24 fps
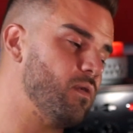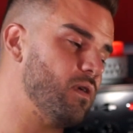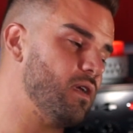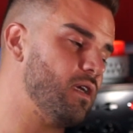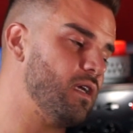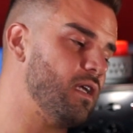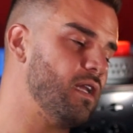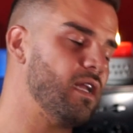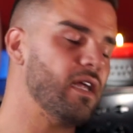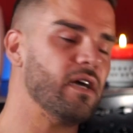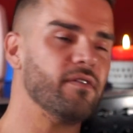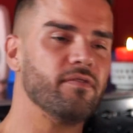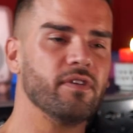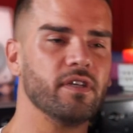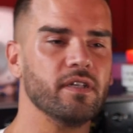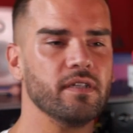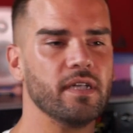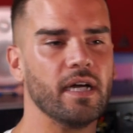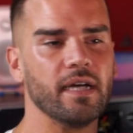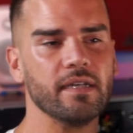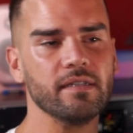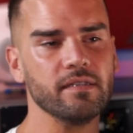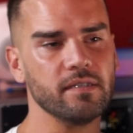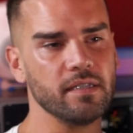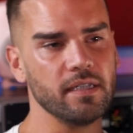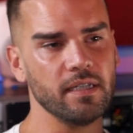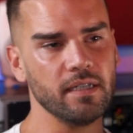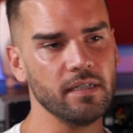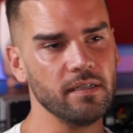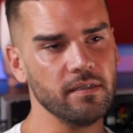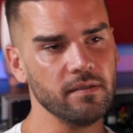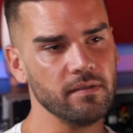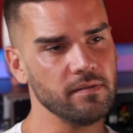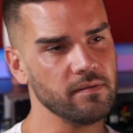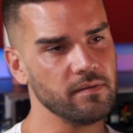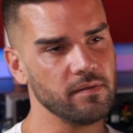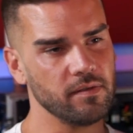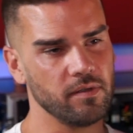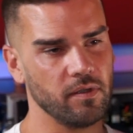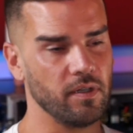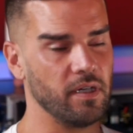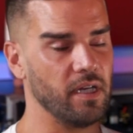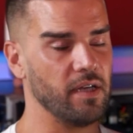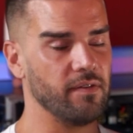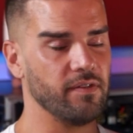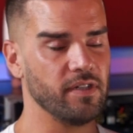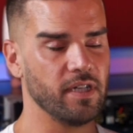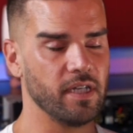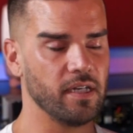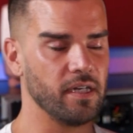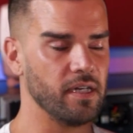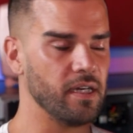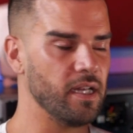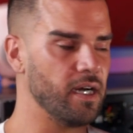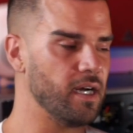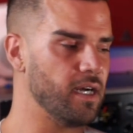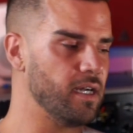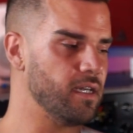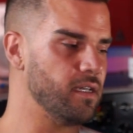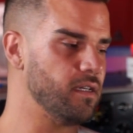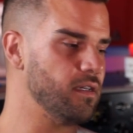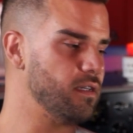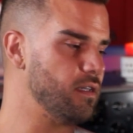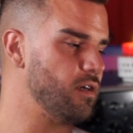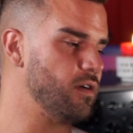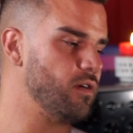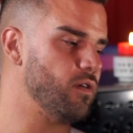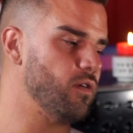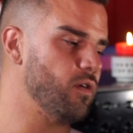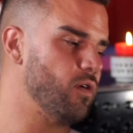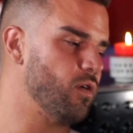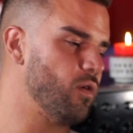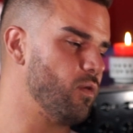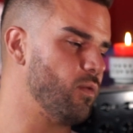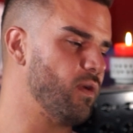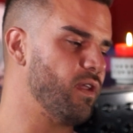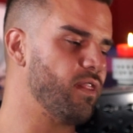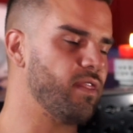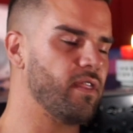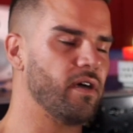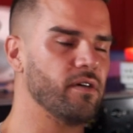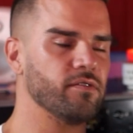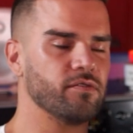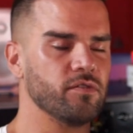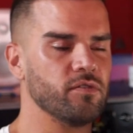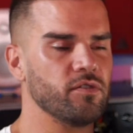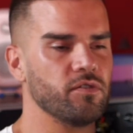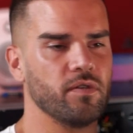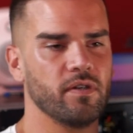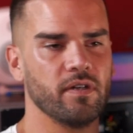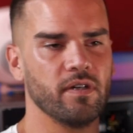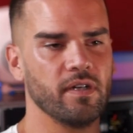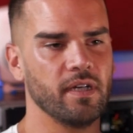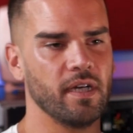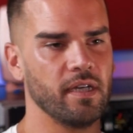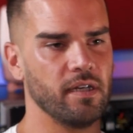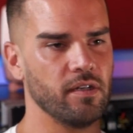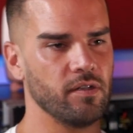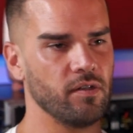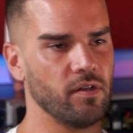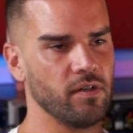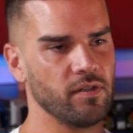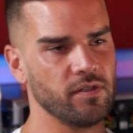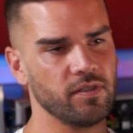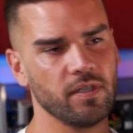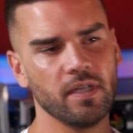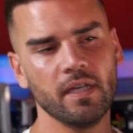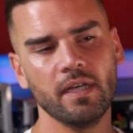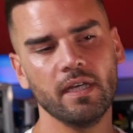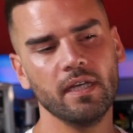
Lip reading: $1,190 or $1,199 or $1,290.